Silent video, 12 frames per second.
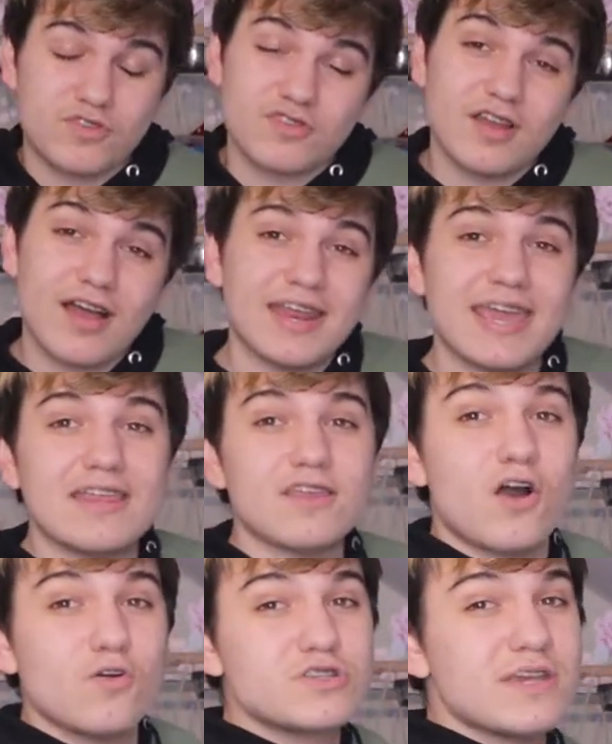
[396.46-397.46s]
sliding in
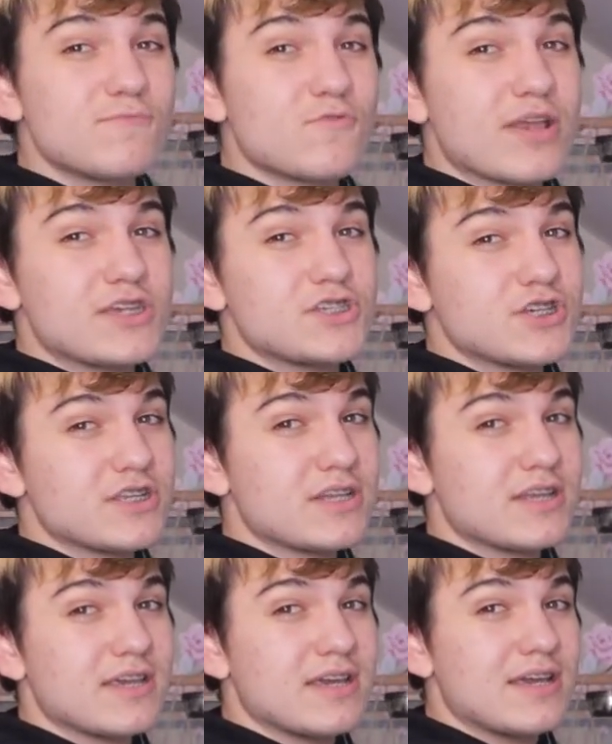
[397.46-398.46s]
the whole gym question.
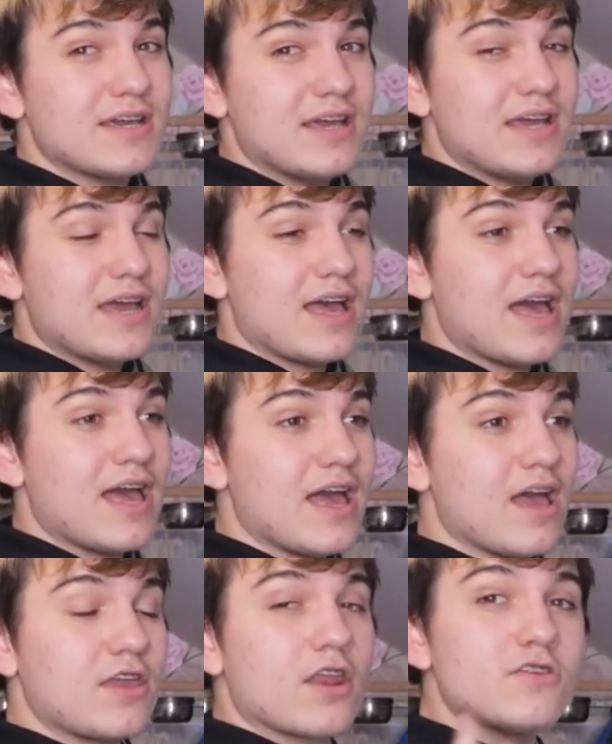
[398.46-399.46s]

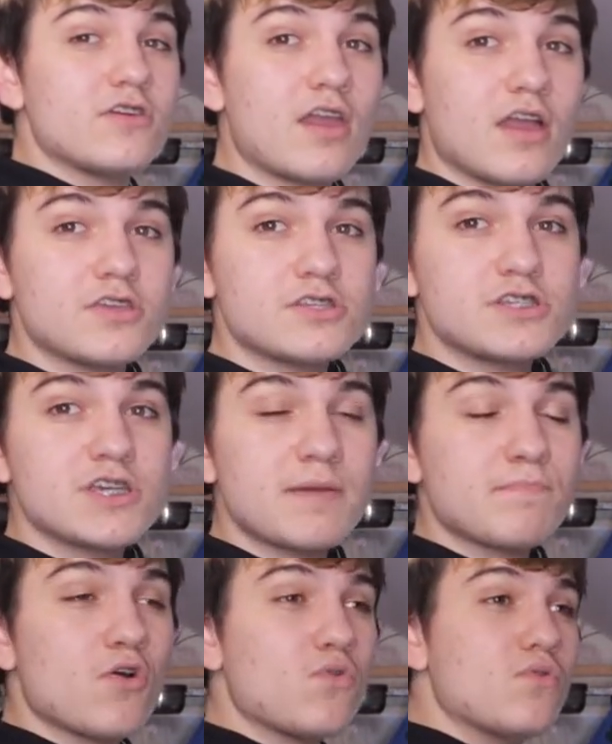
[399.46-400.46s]
You know, do you go to the
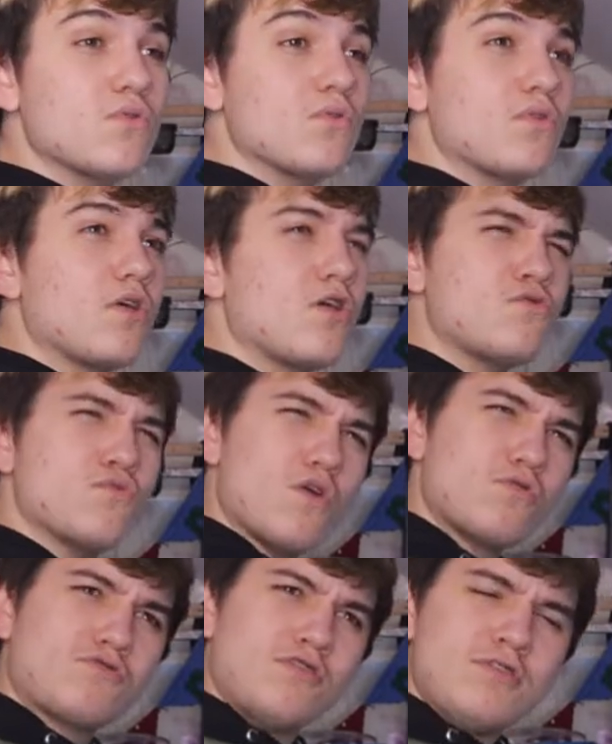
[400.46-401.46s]
gym? Oh,
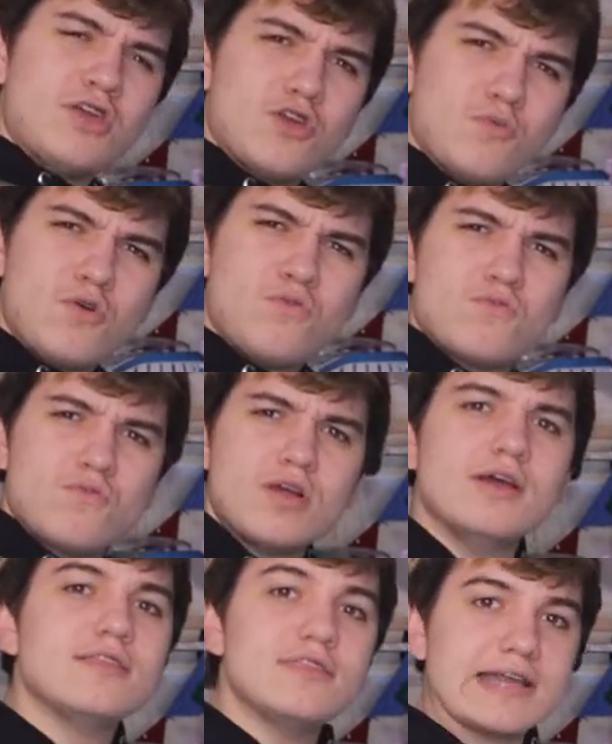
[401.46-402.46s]
do you? Oh,
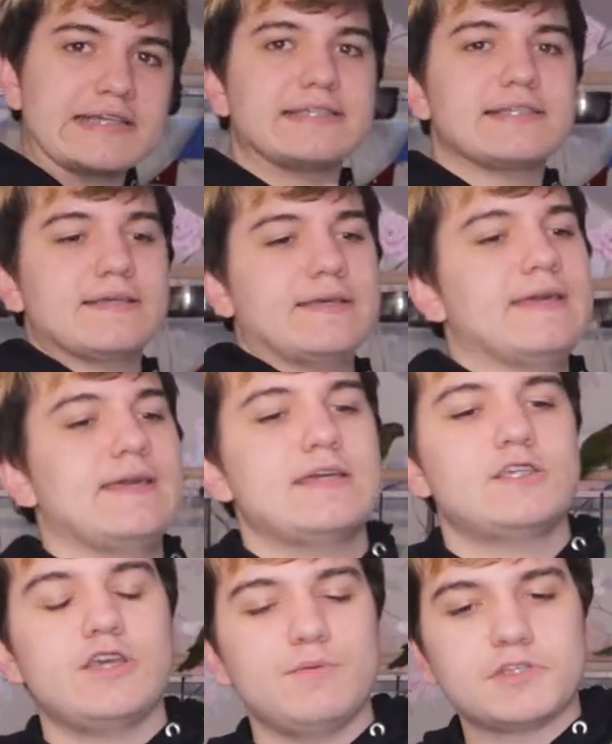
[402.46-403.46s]
nice.
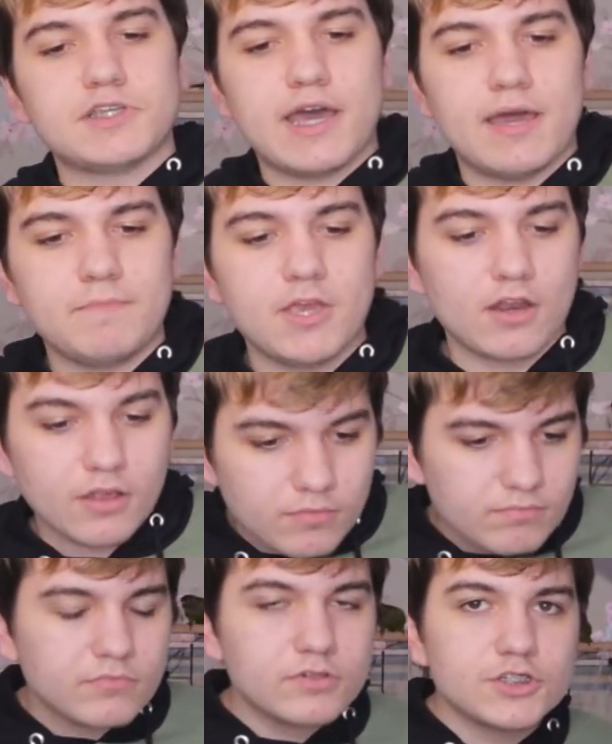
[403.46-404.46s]
She was, you
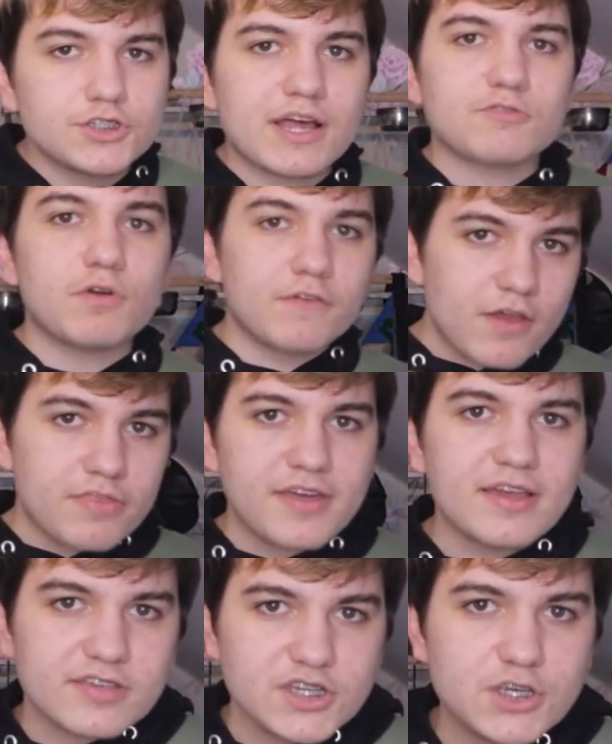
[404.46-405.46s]
know... That's one of her
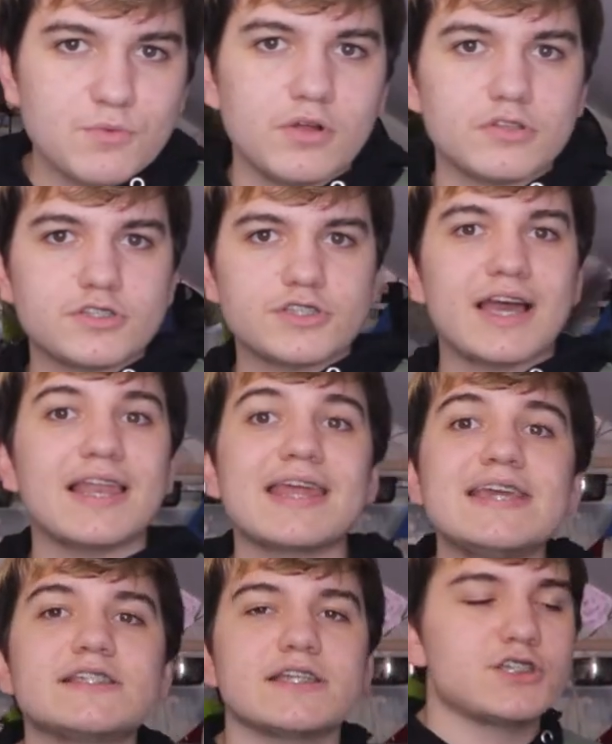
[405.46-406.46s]
things that she wants. At
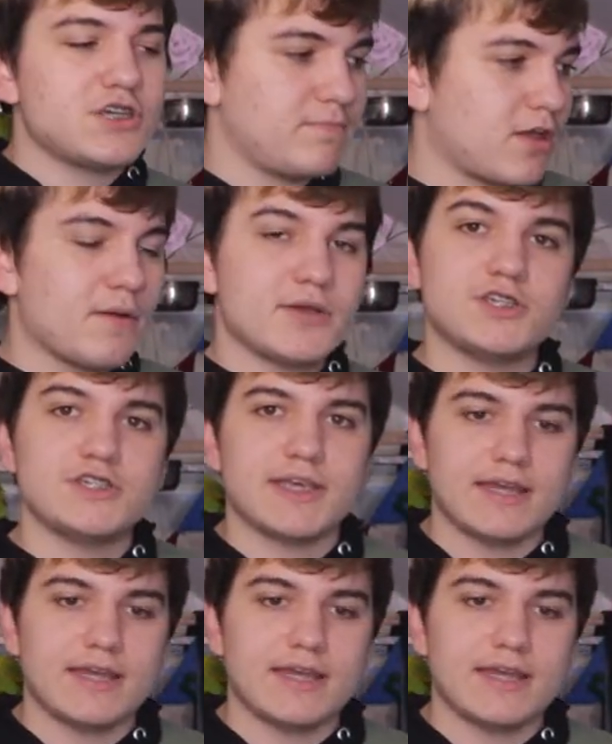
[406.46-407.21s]
least a gym goer, she